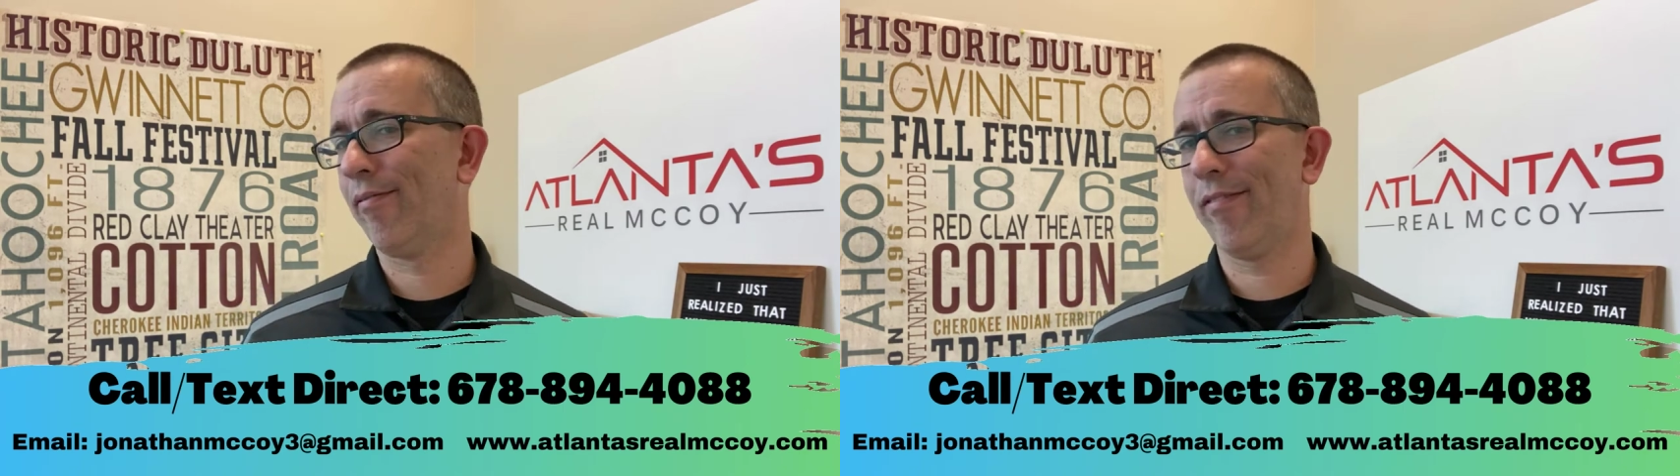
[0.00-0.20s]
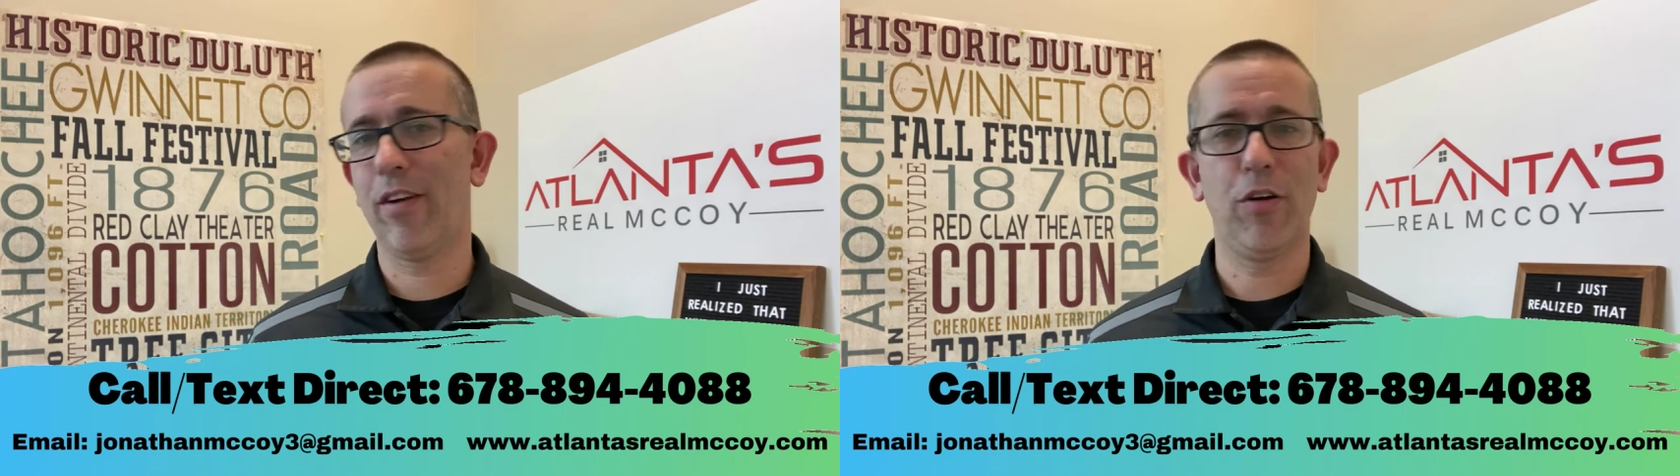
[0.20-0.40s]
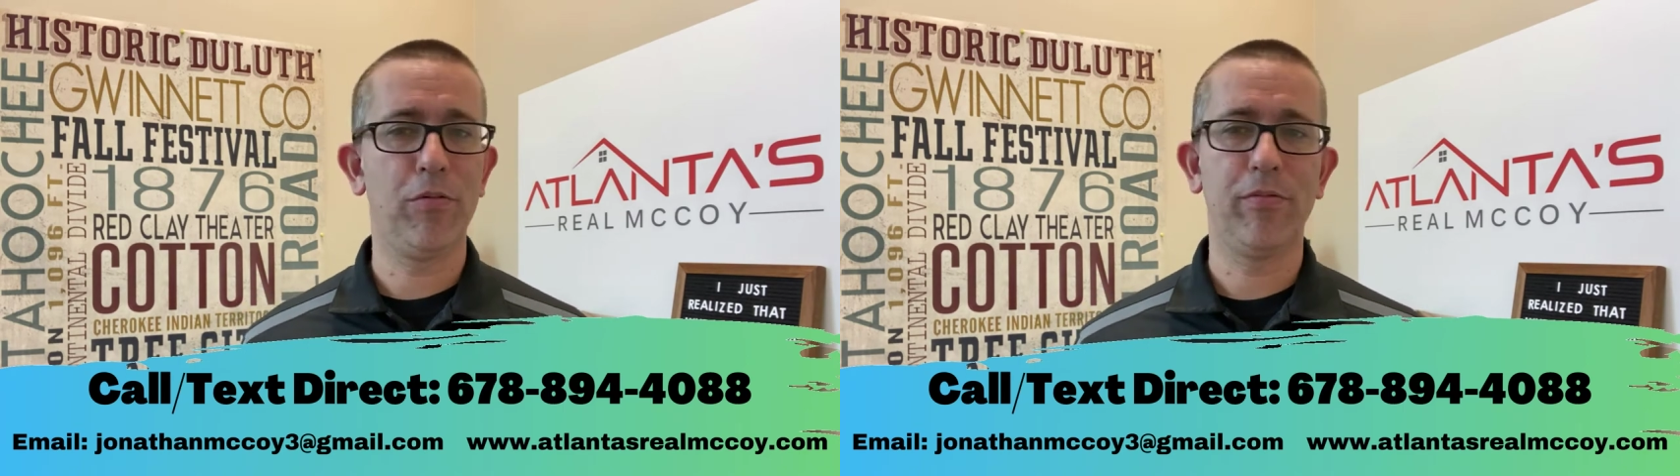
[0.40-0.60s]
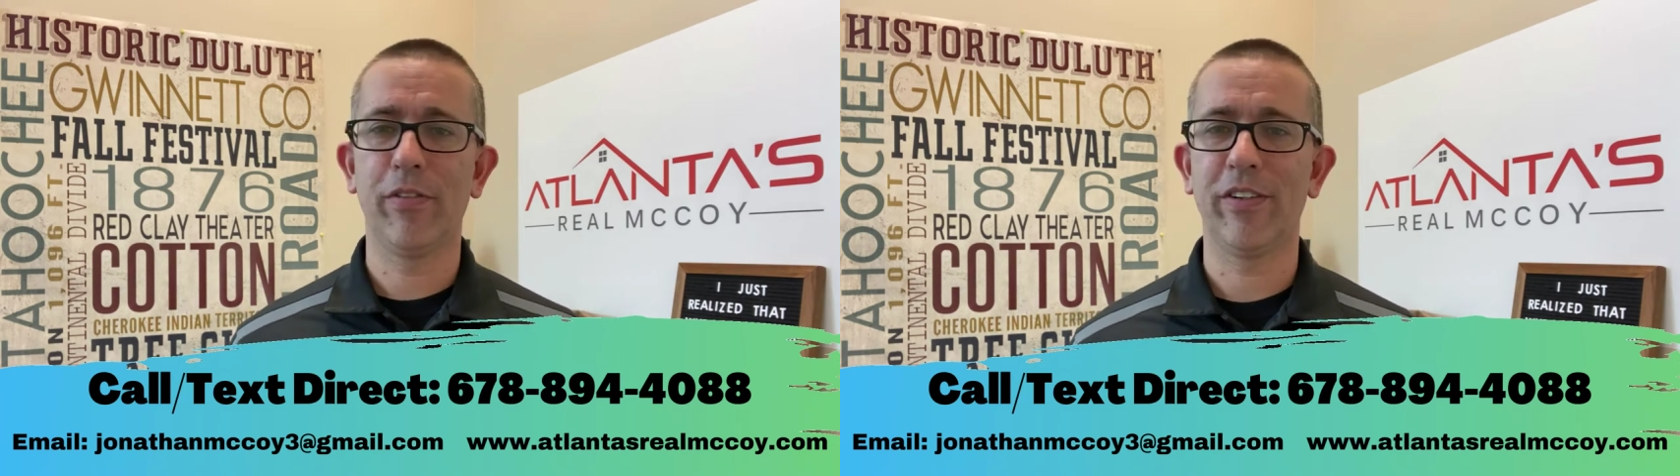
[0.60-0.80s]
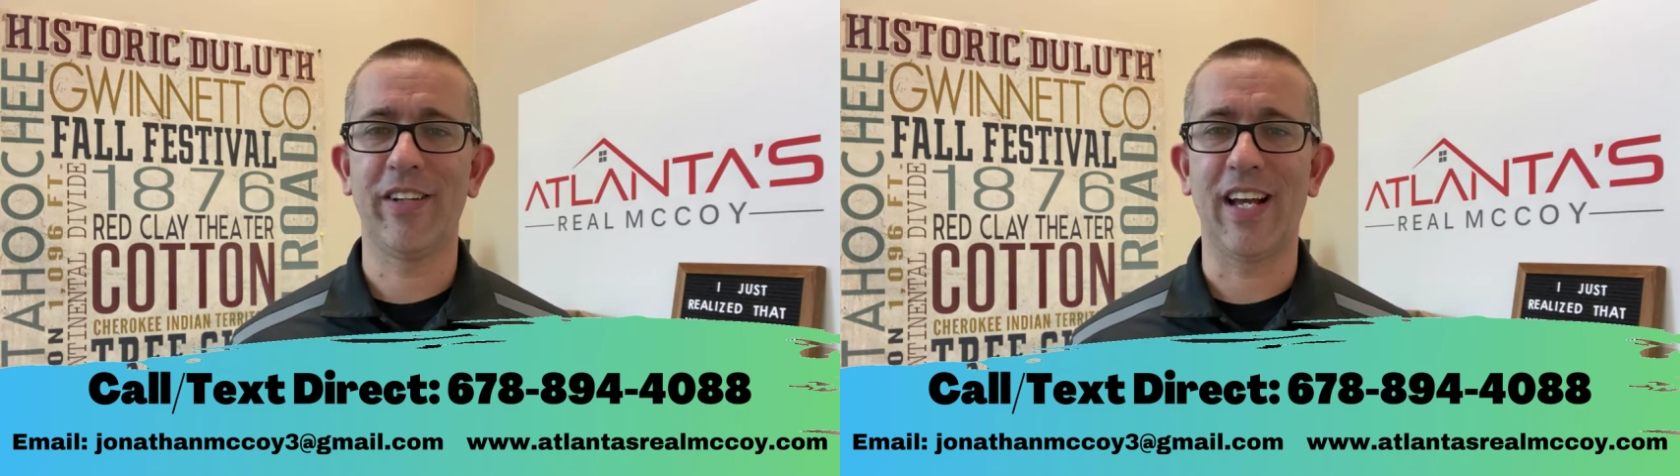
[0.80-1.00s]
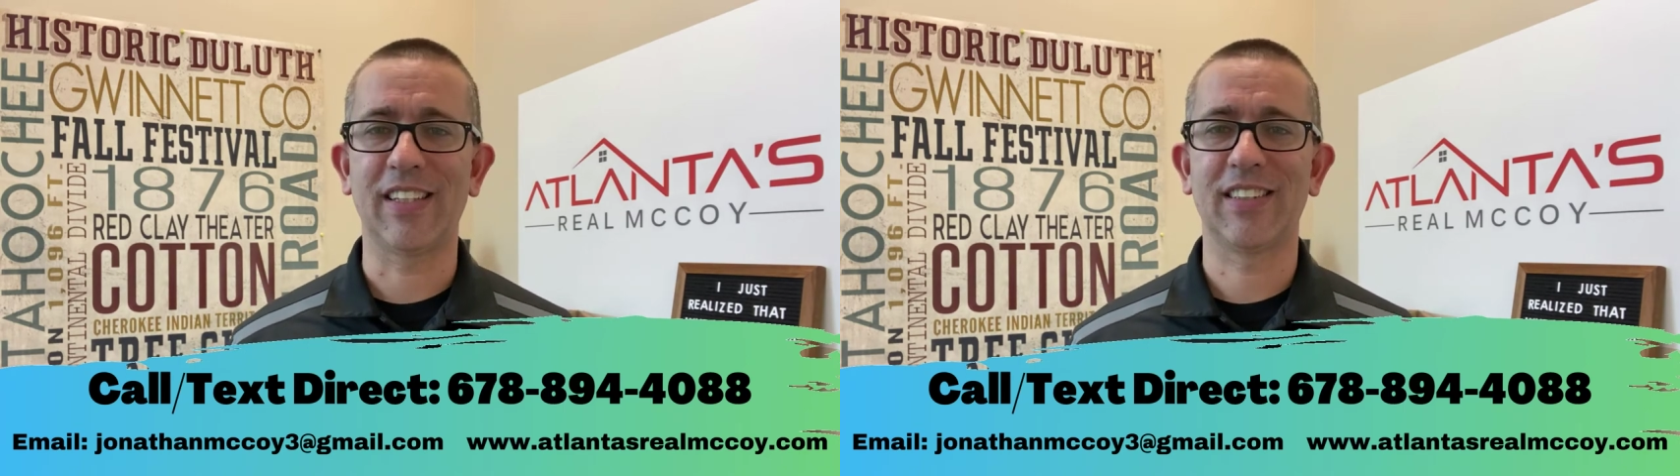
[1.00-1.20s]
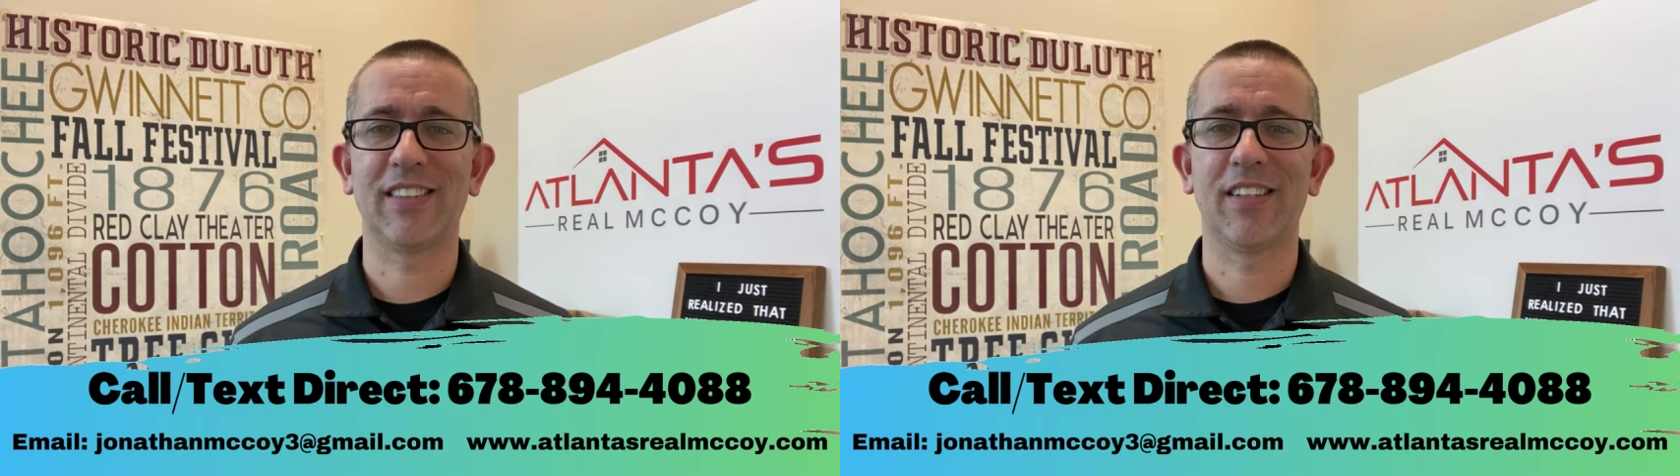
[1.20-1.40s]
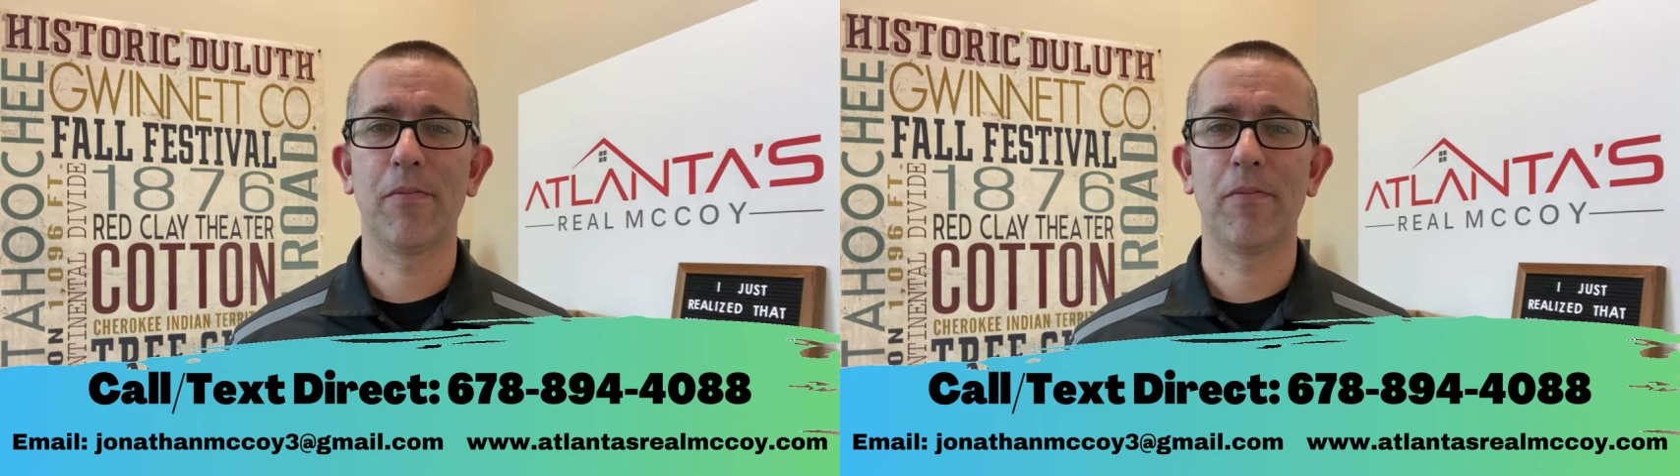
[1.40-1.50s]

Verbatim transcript: phone, or text.